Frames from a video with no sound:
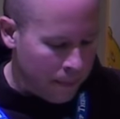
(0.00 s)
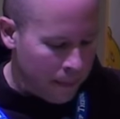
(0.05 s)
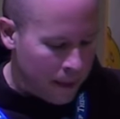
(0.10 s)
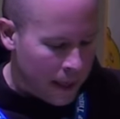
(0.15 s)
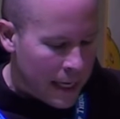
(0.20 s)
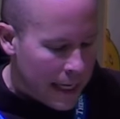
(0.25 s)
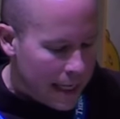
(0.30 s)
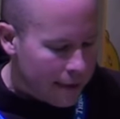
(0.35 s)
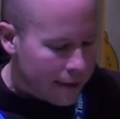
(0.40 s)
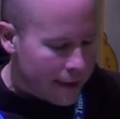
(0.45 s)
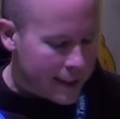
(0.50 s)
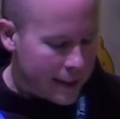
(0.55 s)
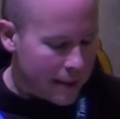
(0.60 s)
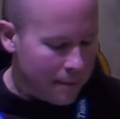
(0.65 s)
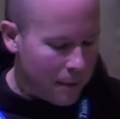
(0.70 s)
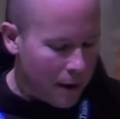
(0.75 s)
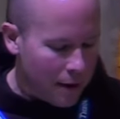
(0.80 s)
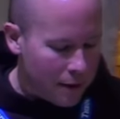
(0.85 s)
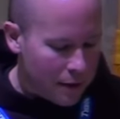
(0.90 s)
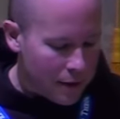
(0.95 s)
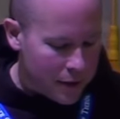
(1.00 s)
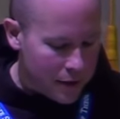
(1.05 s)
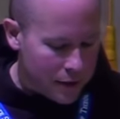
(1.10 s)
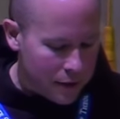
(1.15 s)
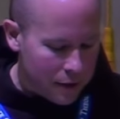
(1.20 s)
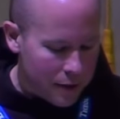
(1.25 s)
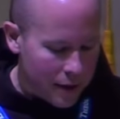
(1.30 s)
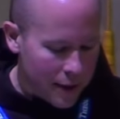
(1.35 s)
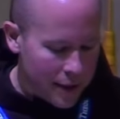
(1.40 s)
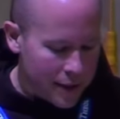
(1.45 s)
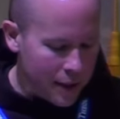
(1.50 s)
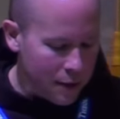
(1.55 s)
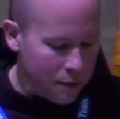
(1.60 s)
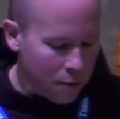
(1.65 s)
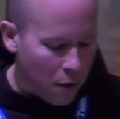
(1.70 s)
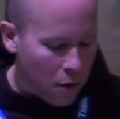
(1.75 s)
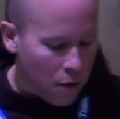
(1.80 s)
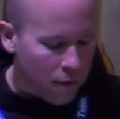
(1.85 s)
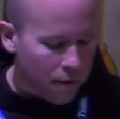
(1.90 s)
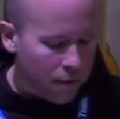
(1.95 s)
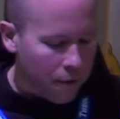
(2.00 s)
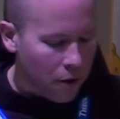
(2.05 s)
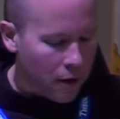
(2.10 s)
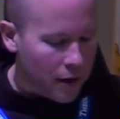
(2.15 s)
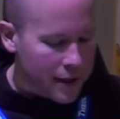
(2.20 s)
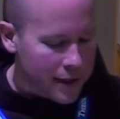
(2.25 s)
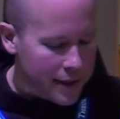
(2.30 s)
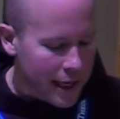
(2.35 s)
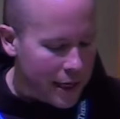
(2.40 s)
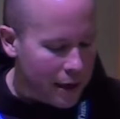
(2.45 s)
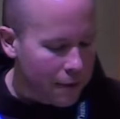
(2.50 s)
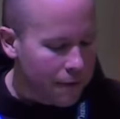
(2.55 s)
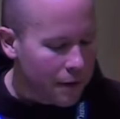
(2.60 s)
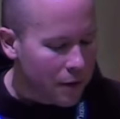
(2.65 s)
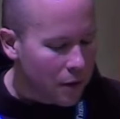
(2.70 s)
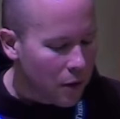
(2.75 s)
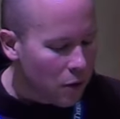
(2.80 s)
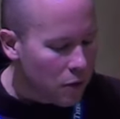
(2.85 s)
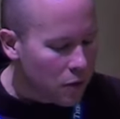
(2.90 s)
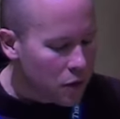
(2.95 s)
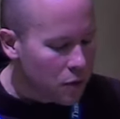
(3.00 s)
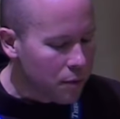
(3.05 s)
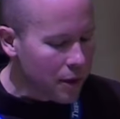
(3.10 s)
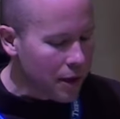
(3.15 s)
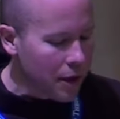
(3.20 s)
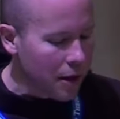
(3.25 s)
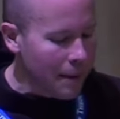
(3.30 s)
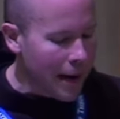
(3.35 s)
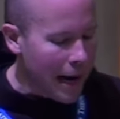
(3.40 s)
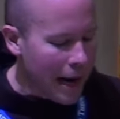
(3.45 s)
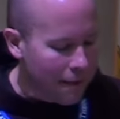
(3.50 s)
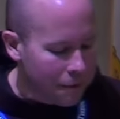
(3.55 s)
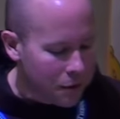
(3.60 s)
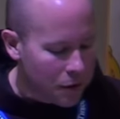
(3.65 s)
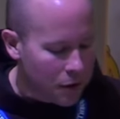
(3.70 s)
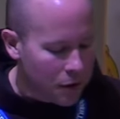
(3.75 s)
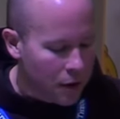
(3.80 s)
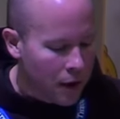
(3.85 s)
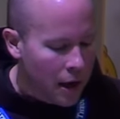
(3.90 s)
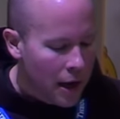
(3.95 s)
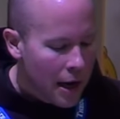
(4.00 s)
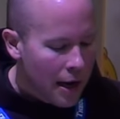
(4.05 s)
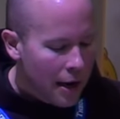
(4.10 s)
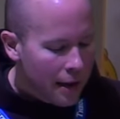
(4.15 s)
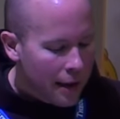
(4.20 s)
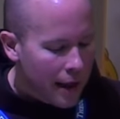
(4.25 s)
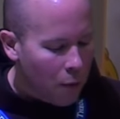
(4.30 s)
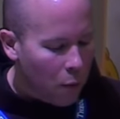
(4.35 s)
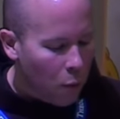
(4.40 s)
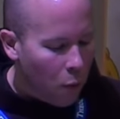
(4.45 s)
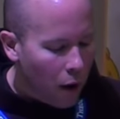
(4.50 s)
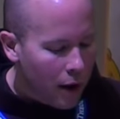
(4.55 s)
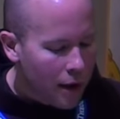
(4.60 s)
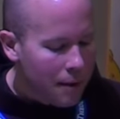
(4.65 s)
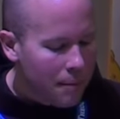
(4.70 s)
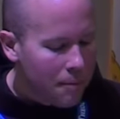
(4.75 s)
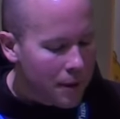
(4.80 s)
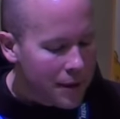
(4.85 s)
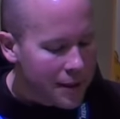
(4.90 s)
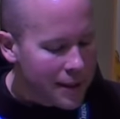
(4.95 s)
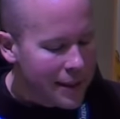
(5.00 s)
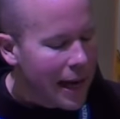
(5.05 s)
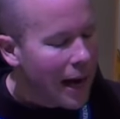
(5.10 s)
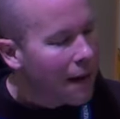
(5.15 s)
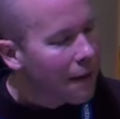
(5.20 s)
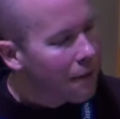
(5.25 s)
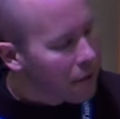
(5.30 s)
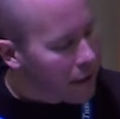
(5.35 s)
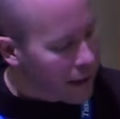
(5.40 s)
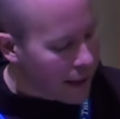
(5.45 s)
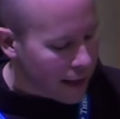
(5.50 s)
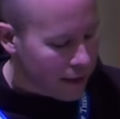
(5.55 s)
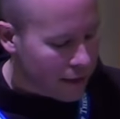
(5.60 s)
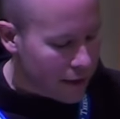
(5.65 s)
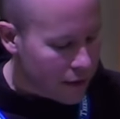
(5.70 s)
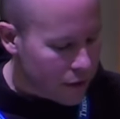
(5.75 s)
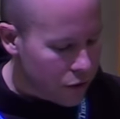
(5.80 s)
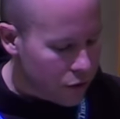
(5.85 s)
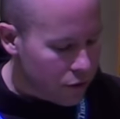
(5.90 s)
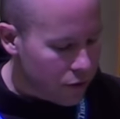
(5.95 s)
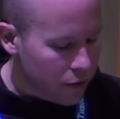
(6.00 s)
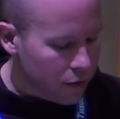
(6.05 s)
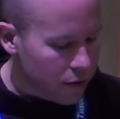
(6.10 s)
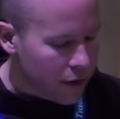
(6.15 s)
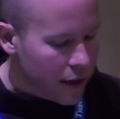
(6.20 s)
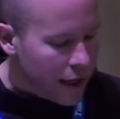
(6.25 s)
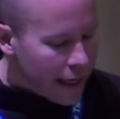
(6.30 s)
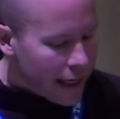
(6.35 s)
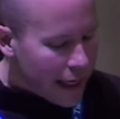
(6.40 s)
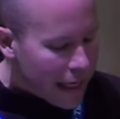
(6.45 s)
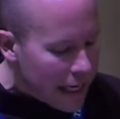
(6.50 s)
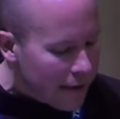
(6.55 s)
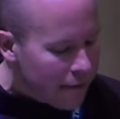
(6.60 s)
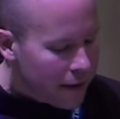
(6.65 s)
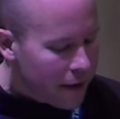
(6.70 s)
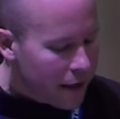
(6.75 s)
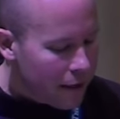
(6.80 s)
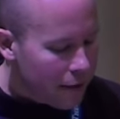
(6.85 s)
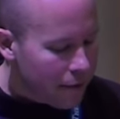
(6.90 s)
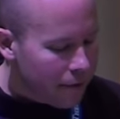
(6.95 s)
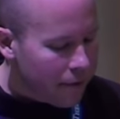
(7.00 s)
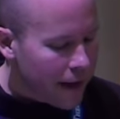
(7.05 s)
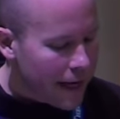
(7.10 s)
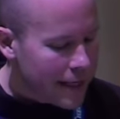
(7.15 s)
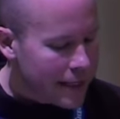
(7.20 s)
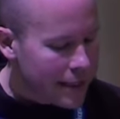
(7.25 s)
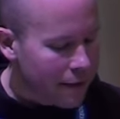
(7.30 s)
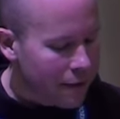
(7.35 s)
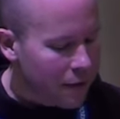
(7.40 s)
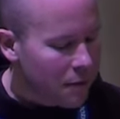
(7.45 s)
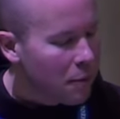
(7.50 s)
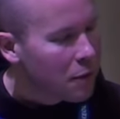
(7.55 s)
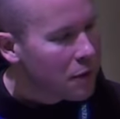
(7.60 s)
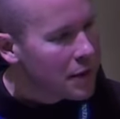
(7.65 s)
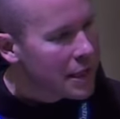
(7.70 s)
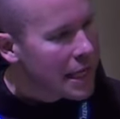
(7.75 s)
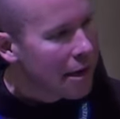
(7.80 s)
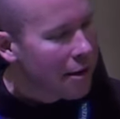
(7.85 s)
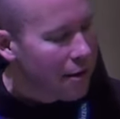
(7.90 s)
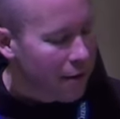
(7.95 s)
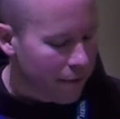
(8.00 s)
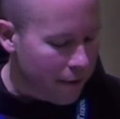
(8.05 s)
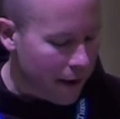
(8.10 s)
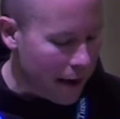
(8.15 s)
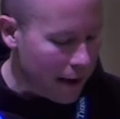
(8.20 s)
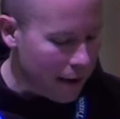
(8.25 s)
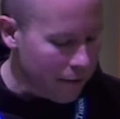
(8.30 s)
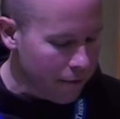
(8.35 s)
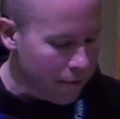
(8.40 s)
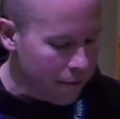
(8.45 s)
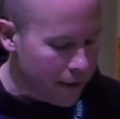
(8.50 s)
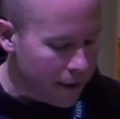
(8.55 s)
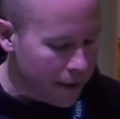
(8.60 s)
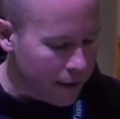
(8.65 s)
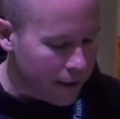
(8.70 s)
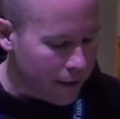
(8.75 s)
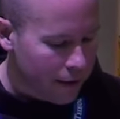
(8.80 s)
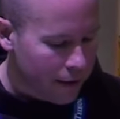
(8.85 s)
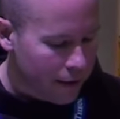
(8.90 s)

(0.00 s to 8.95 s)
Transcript: Hillesum understood this and wrote for herself and those who would come after her that one must not forget this truth, even in the face of the most terrifying fear.